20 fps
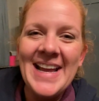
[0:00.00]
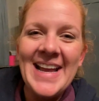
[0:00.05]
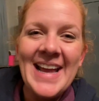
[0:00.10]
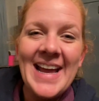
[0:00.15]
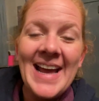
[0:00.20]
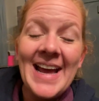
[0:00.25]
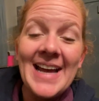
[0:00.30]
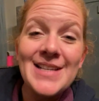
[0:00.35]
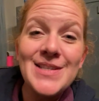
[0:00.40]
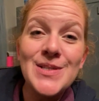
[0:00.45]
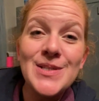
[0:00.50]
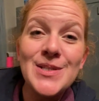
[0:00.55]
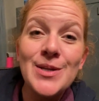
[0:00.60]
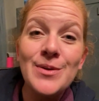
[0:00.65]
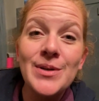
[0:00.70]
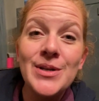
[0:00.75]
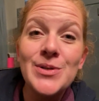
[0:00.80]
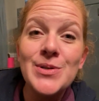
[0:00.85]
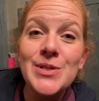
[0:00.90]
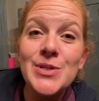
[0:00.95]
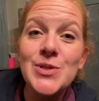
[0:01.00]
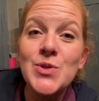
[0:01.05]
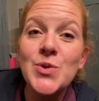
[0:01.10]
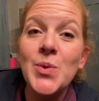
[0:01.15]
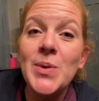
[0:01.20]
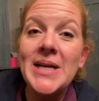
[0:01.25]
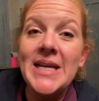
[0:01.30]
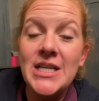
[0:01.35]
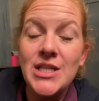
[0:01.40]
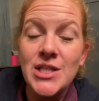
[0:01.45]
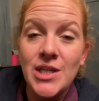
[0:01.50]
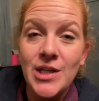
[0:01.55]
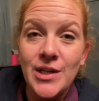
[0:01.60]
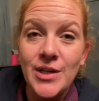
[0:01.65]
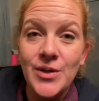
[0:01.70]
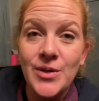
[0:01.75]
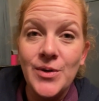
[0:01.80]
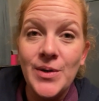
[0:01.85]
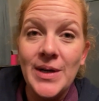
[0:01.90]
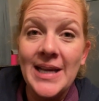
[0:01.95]
has
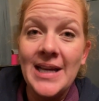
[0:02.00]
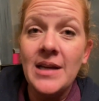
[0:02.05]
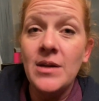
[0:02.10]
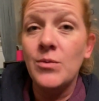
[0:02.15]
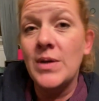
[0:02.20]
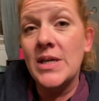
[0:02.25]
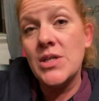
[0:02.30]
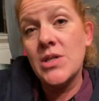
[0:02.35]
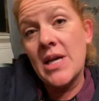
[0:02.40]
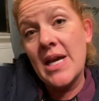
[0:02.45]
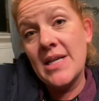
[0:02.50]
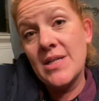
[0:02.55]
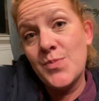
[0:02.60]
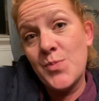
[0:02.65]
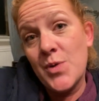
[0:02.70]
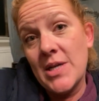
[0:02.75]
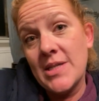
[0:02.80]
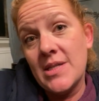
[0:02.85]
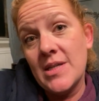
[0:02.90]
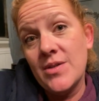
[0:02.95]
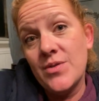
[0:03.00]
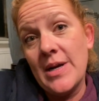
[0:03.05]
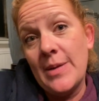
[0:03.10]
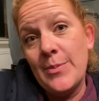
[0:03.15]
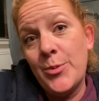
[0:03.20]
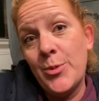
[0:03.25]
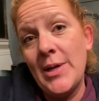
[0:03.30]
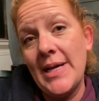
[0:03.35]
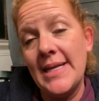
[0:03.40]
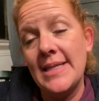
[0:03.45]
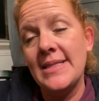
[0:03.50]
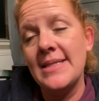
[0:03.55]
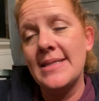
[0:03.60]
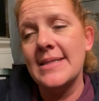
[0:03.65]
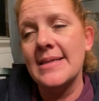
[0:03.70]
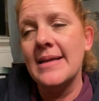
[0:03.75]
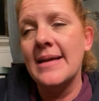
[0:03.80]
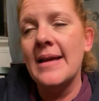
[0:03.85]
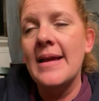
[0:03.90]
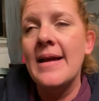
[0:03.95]
222, in which case President Trump
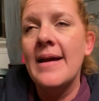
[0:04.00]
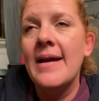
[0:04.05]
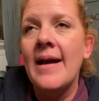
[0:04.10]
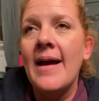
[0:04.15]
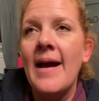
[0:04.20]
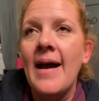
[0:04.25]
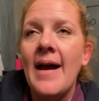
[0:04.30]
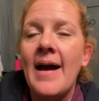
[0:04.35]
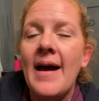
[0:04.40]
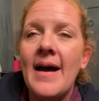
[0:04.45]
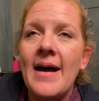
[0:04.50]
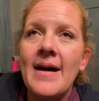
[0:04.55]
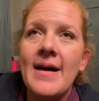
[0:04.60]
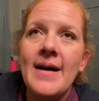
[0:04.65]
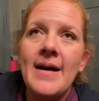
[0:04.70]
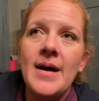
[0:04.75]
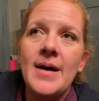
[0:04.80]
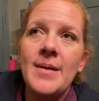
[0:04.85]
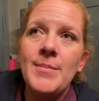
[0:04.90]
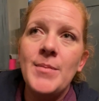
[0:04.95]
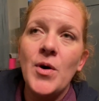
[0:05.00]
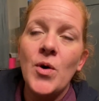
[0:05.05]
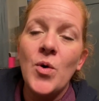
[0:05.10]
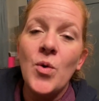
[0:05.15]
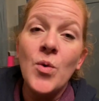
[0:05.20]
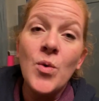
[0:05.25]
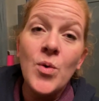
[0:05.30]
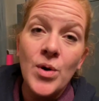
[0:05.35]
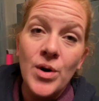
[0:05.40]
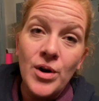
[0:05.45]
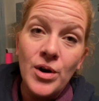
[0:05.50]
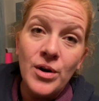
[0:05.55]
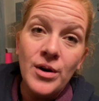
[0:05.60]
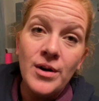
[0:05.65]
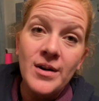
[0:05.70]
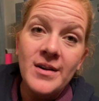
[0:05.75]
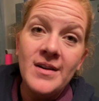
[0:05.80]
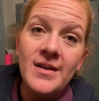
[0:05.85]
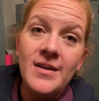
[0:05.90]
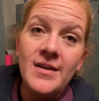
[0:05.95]
wins.
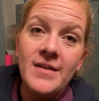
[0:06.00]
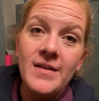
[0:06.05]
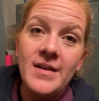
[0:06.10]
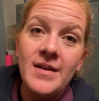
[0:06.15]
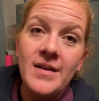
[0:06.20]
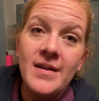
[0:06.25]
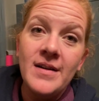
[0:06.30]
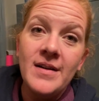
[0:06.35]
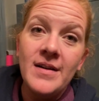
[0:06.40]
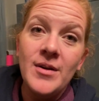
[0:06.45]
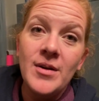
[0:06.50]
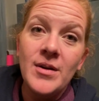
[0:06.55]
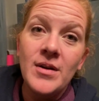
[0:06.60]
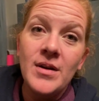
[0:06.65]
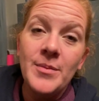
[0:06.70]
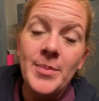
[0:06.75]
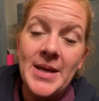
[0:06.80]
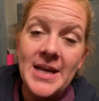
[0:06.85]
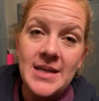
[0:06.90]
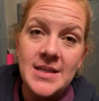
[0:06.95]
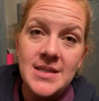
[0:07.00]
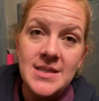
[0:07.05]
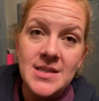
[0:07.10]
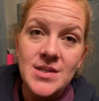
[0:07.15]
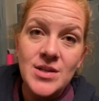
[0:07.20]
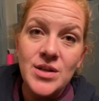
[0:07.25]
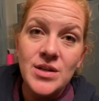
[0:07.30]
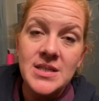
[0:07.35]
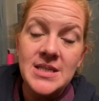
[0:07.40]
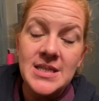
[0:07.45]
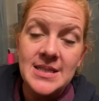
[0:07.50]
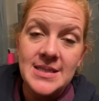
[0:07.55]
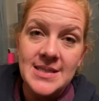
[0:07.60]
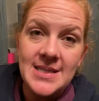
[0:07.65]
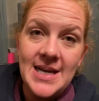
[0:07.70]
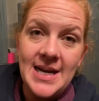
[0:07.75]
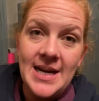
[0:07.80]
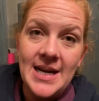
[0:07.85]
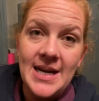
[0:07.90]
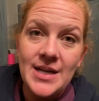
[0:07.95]
Or Pence could
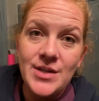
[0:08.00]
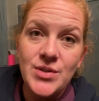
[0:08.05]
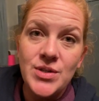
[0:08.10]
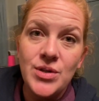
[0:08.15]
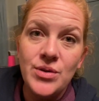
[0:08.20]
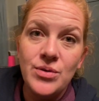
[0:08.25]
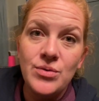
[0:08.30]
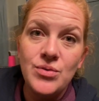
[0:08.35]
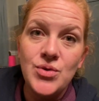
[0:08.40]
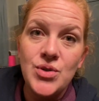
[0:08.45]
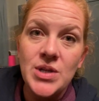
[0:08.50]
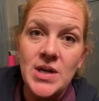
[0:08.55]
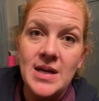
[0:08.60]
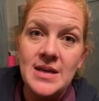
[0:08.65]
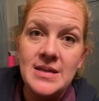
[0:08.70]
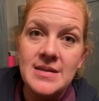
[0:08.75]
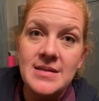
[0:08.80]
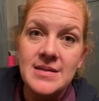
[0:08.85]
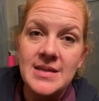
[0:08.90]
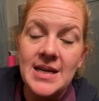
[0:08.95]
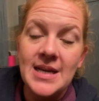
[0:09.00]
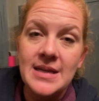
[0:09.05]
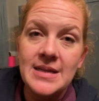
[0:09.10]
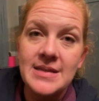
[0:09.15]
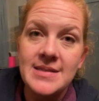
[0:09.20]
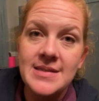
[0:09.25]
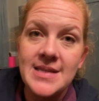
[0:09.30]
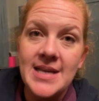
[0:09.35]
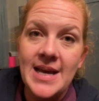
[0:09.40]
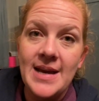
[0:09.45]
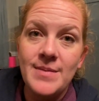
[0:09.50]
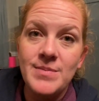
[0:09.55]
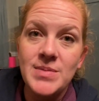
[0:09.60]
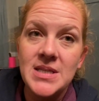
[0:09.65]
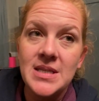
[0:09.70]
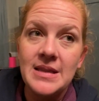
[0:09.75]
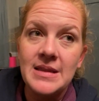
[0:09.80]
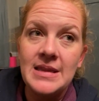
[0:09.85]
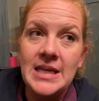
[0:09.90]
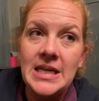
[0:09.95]
decide to just
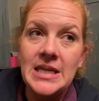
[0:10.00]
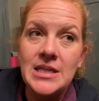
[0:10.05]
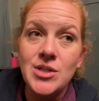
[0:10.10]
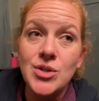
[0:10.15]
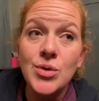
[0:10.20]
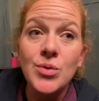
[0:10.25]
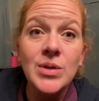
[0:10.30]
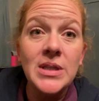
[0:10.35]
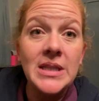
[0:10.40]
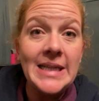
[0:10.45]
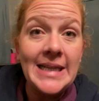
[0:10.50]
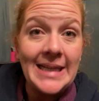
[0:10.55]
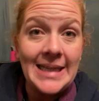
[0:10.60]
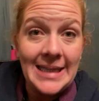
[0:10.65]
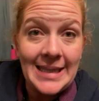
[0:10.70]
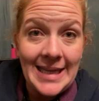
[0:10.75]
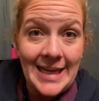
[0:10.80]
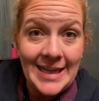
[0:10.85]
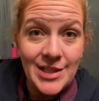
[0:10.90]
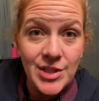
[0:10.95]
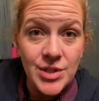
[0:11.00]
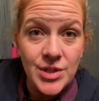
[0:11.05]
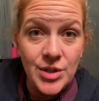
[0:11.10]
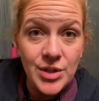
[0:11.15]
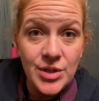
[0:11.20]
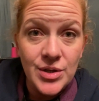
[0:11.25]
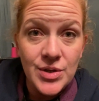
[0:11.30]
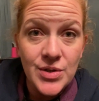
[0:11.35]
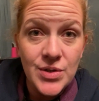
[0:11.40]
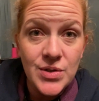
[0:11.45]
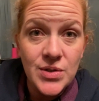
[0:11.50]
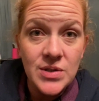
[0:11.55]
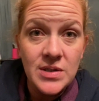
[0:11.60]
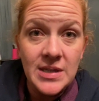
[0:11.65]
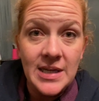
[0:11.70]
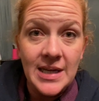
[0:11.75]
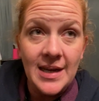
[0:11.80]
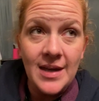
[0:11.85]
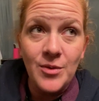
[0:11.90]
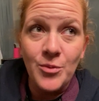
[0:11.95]
accept the dueling electors,
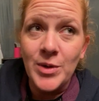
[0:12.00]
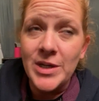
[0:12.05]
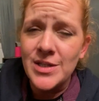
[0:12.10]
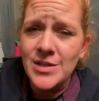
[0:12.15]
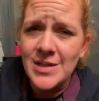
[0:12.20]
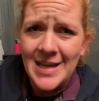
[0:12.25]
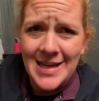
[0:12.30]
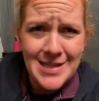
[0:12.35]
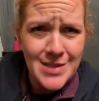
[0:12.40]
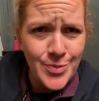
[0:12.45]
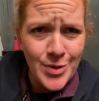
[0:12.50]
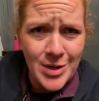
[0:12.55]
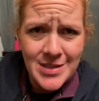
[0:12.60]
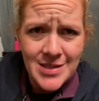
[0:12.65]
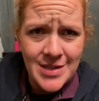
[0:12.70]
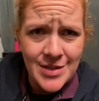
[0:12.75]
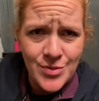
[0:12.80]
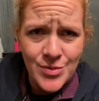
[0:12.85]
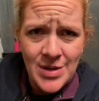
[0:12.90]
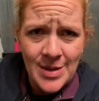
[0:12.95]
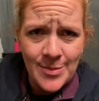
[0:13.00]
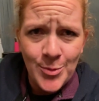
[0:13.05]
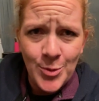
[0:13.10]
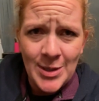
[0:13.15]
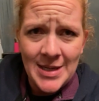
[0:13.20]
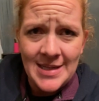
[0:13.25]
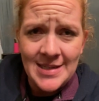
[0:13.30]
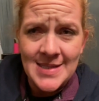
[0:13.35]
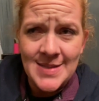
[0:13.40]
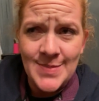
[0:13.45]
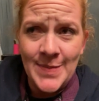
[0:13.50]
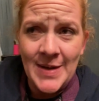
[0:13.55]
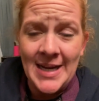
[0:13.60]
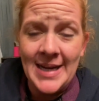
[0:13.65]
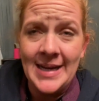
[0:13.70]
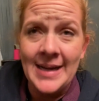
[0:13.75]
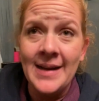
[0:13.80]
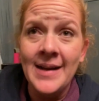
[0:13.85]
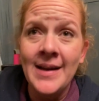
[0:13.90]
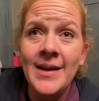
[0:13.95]
in which case President Trump wins
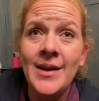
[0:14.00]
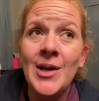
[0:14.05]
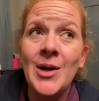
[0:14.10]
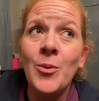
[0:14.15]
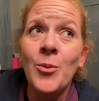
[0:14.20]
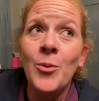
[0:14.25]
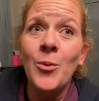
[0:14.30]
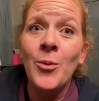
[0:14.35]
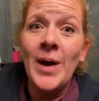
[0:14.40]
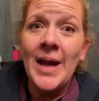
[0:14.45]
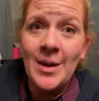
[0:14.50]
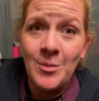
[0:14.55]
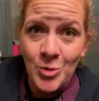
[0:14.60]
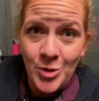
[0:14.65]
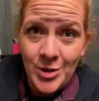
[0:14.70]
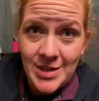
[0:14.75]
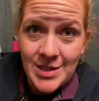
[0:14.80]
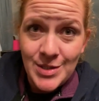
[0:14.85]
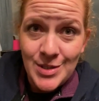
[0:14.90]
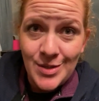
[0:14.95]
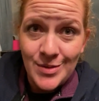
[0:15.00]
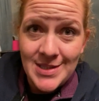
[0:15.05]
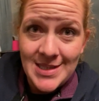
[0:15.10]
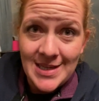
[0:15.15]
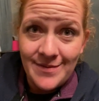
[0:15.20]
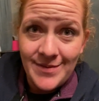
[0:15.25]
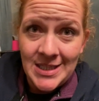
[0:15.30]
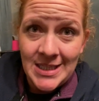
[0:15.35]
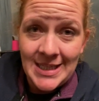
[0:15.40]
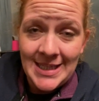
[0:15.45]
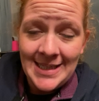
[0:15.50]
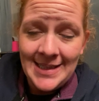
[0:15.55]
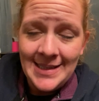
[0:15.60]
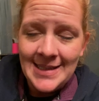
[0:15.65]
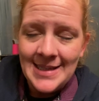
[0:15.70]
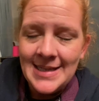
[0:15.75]
by way more than 270.